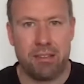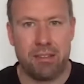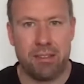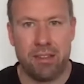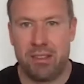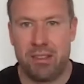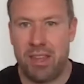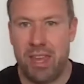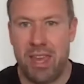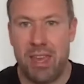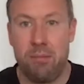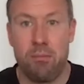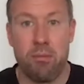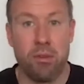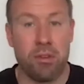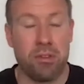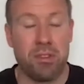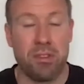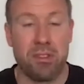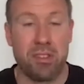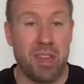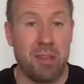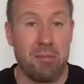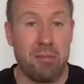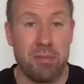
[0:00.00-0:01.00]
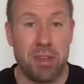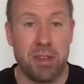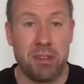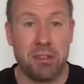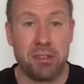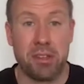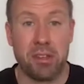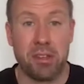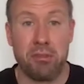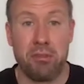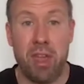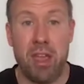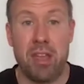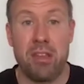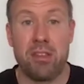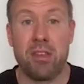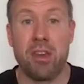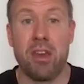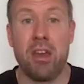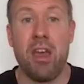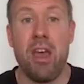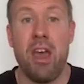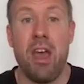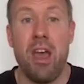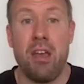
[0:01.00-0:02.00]
The team wants the same thing as the
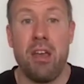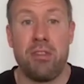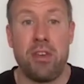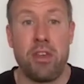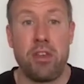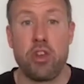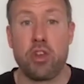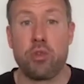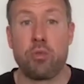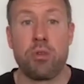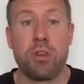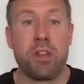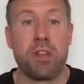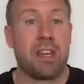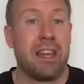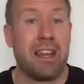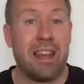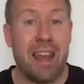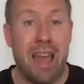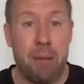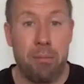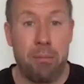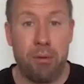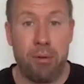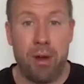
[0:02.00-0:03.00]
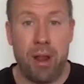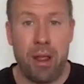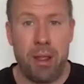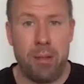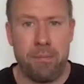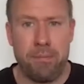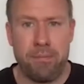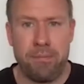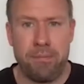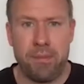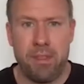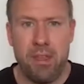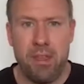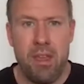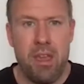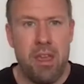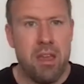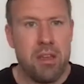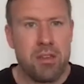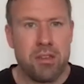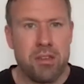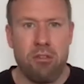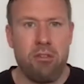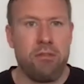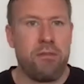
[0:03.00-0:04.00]
creator. They just want to collaborate.
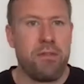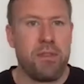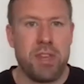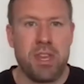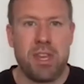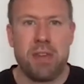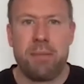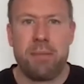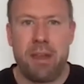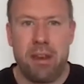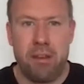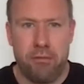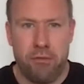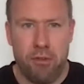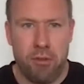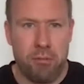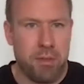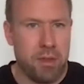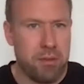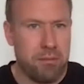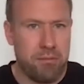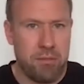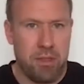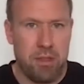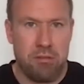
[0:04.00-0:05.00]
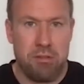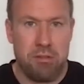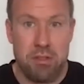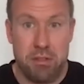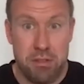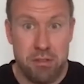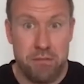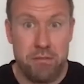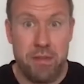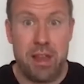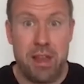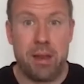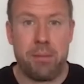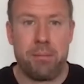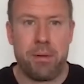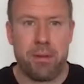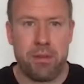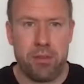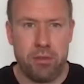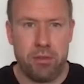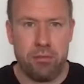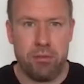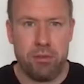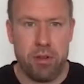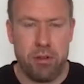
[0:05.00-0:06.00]
So if you think about it from the developer
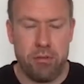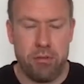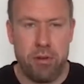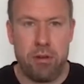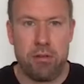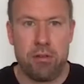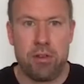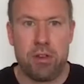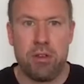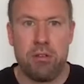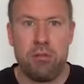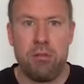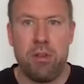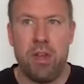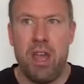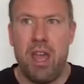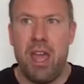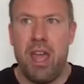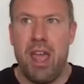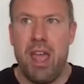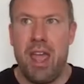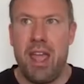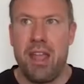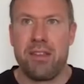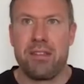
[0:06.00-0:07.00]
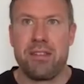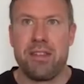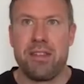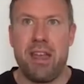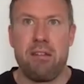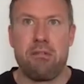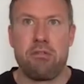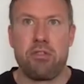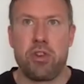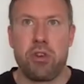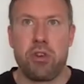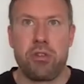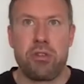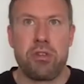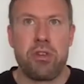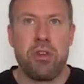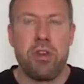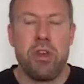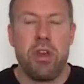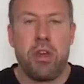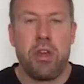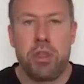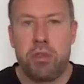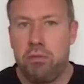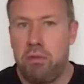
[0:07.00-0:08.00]
tool Heroku, it's now just
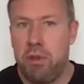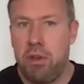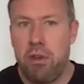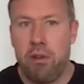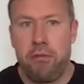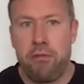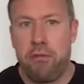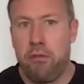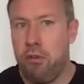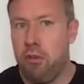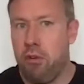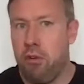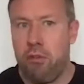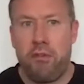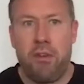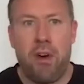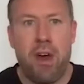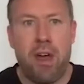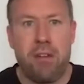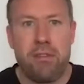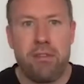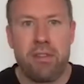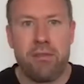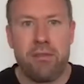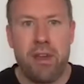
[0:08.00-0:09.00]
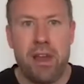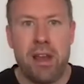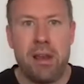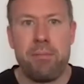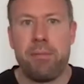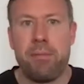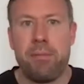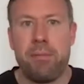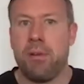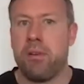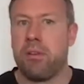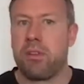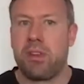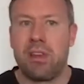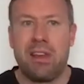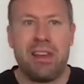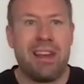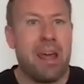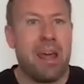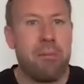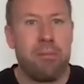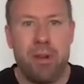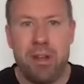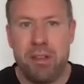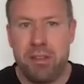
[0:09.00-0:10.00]
3 or 4 or 5 developers
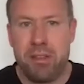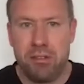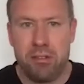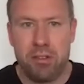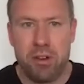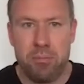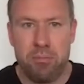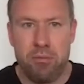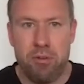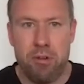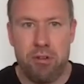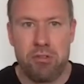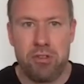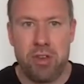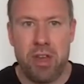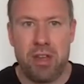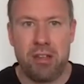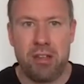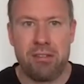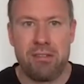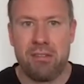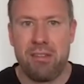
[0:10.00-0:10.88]
collaborating on a project.